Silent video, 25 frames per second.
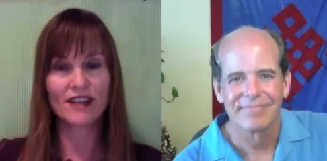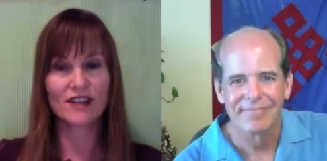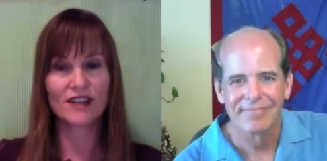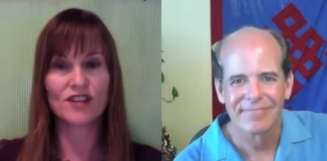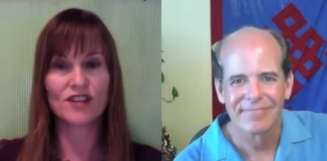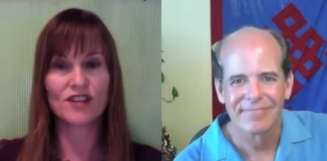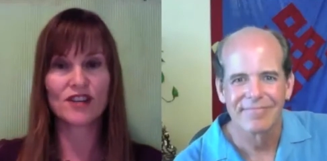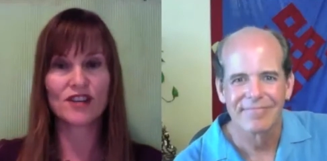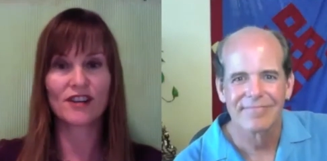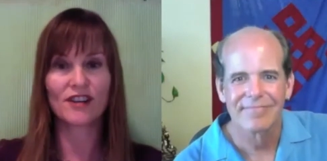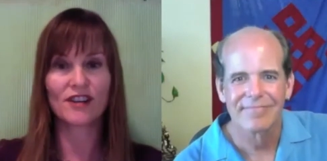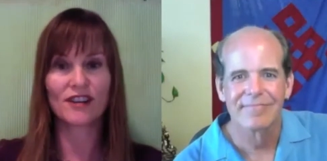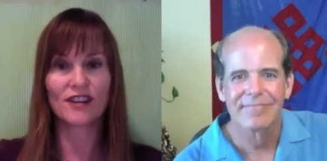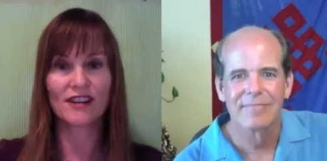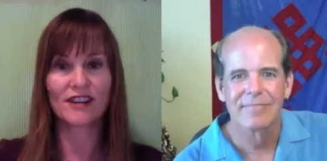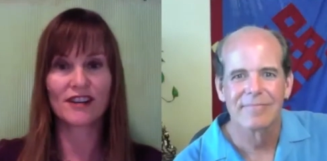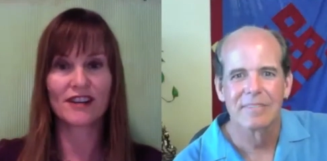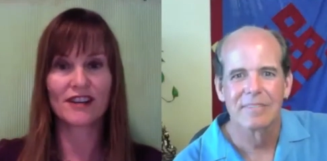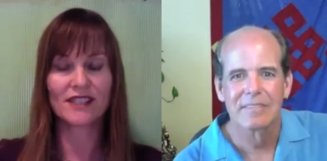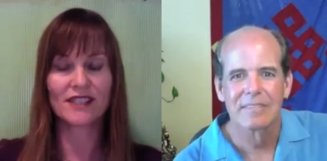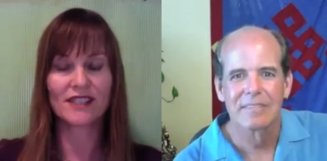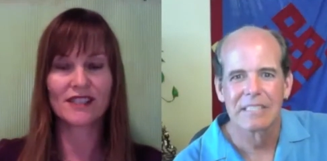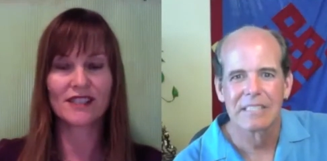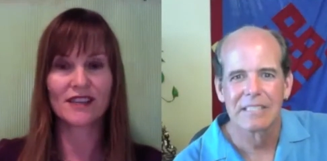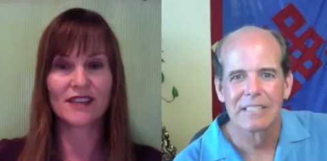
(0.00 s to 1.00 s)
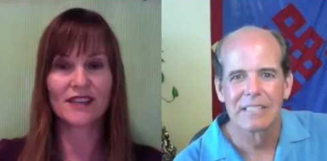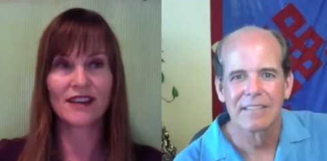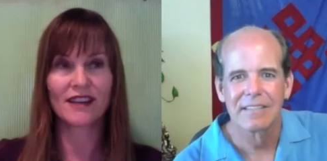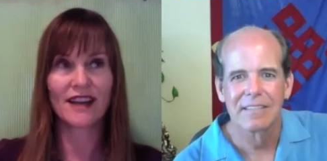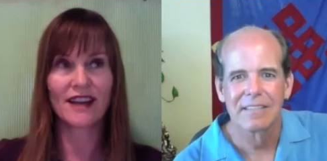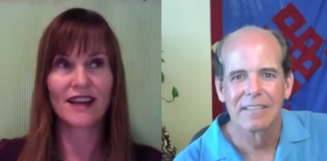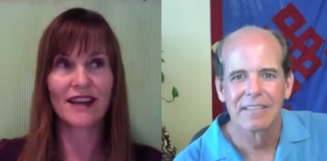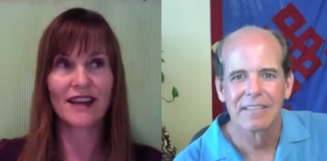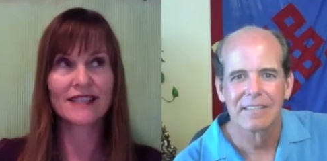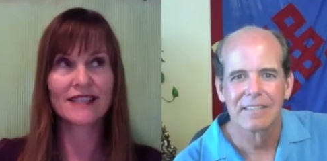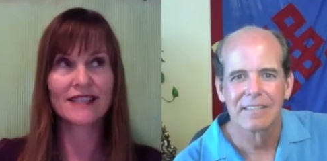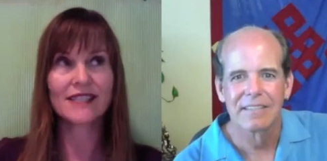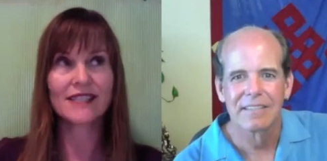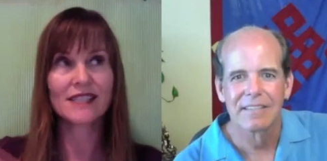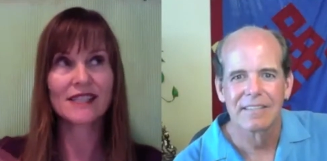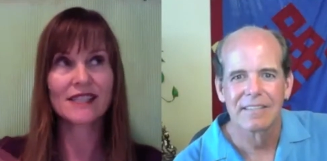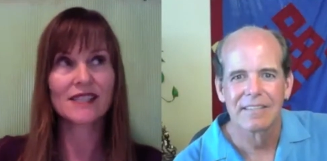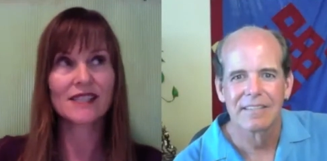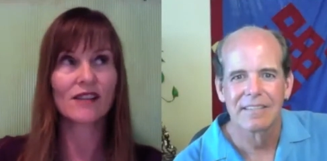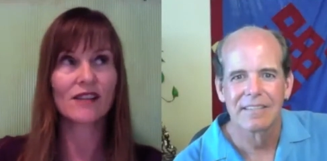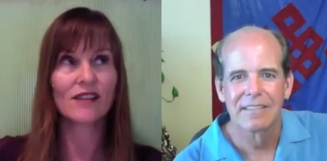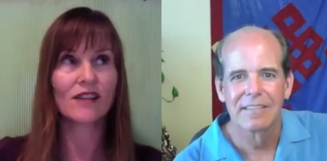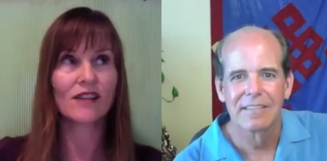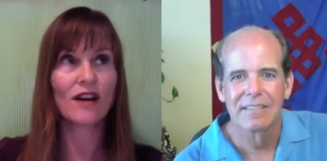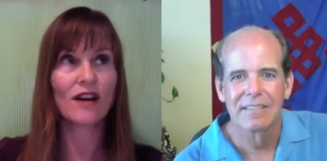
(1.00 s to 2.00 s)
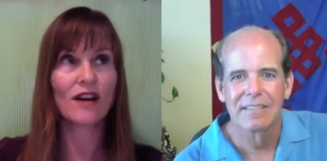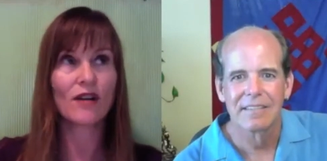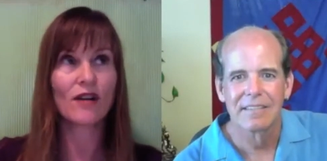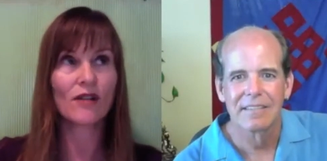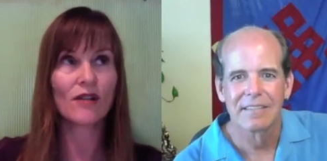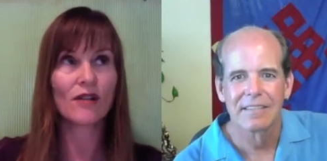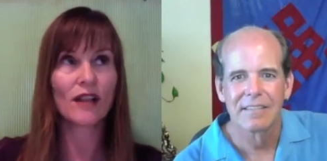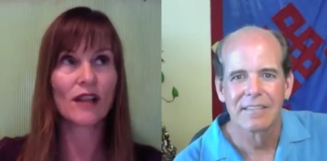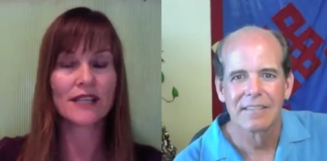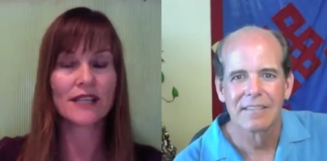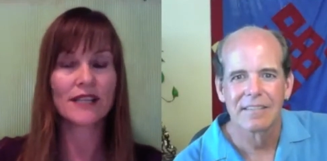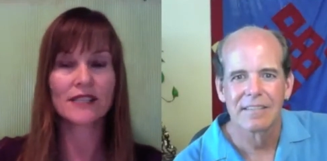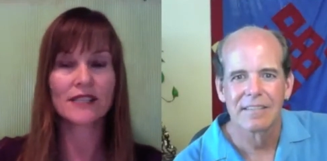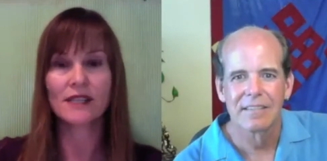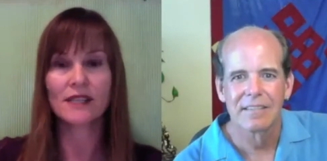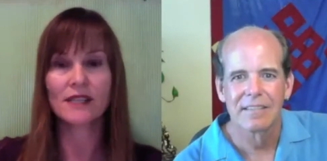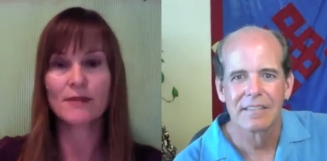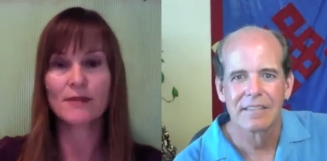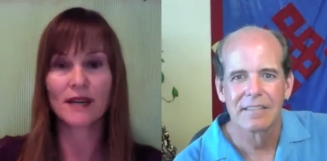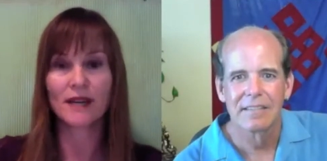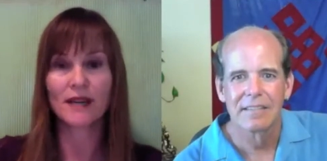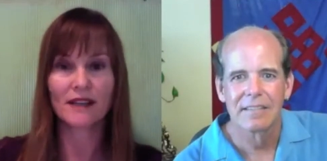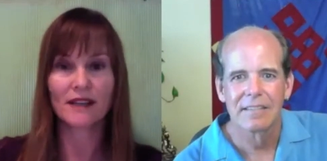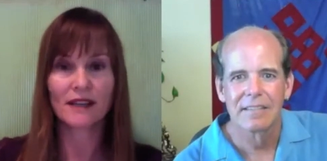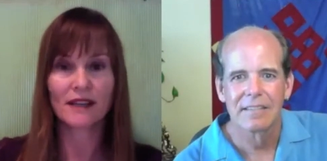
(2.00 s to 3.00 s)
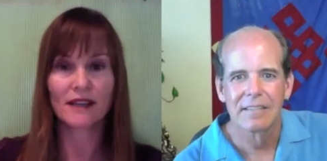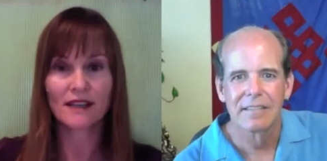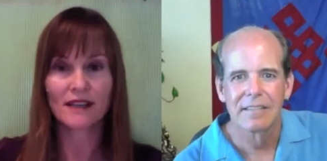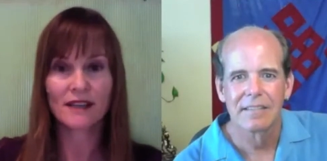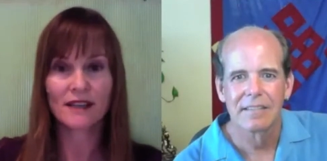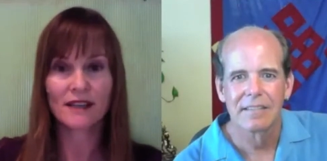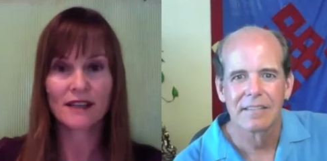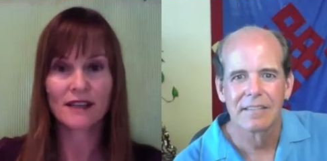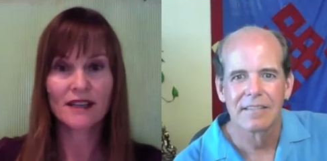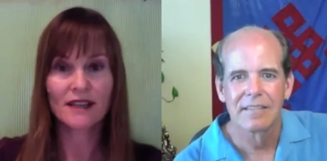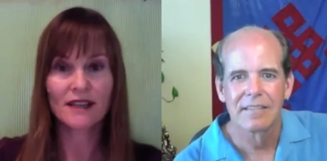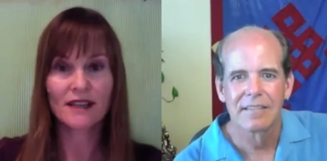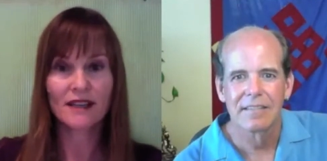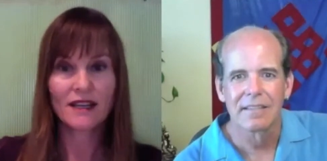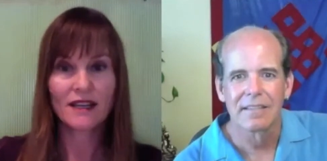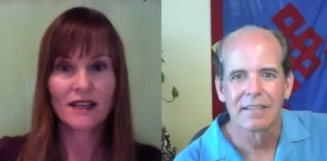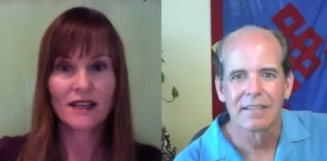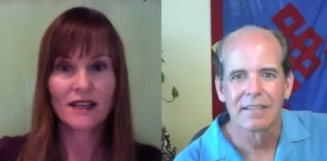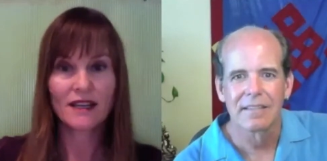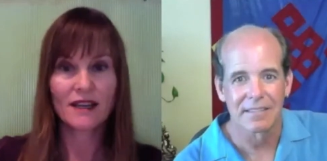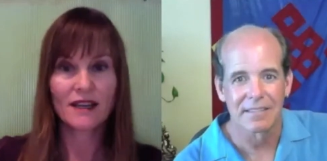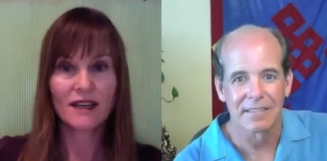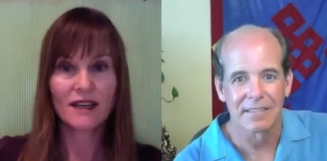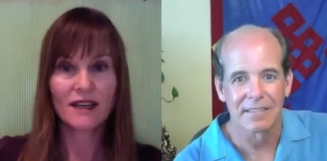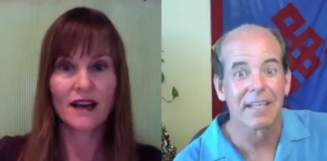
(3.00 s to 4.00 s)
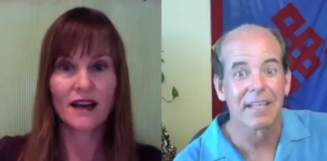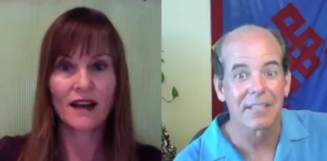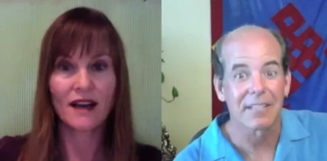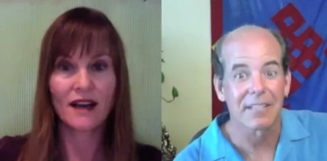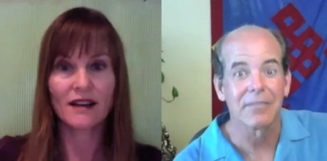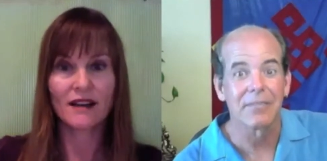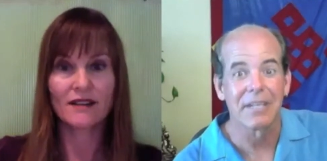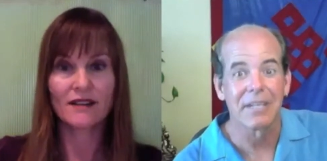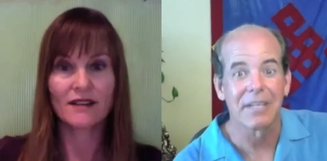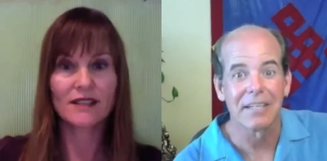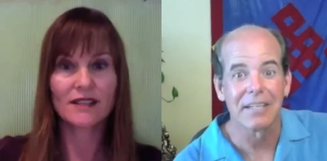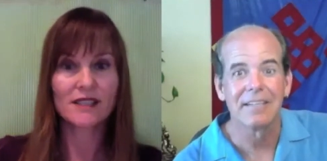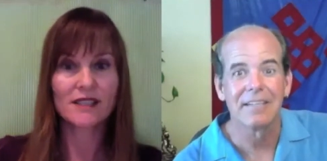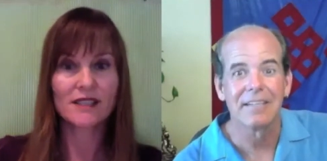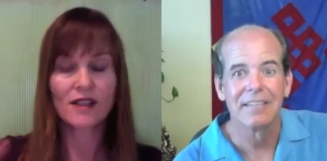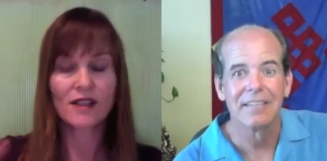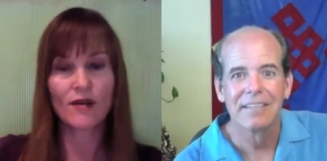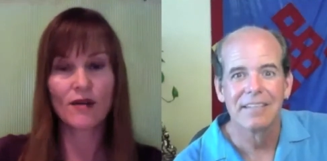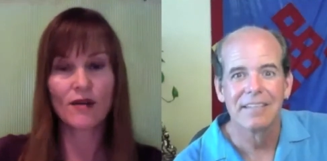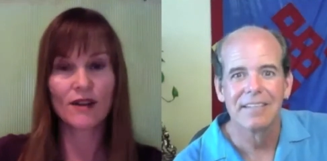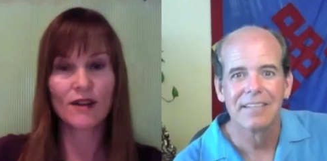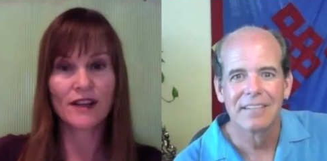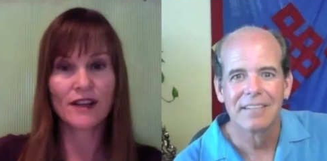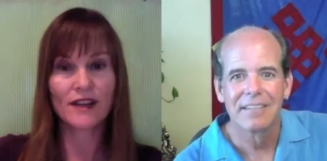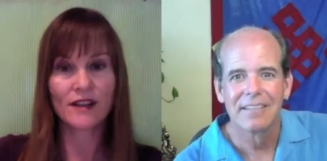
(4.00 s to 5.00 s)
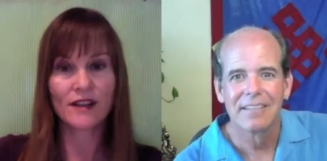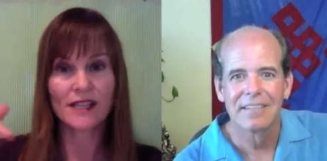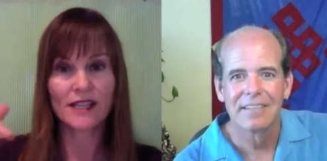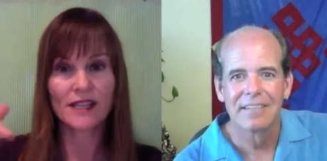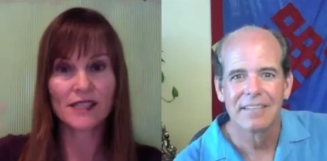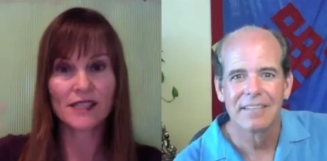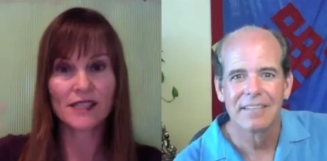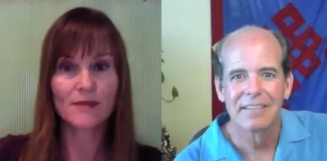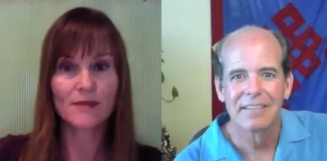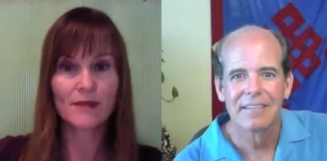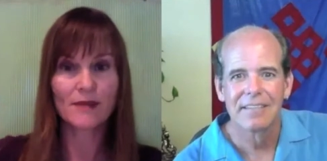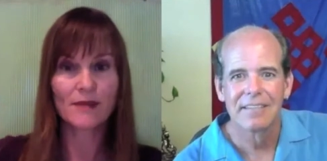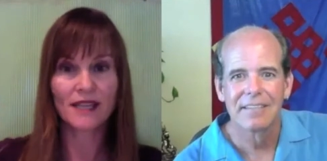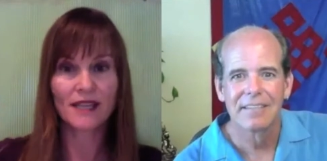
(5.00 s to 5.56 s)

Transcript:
Speaker 1: sugar, it's a, I guess it's a low glycemic. That's exactly uh, right. It's low on the glycemic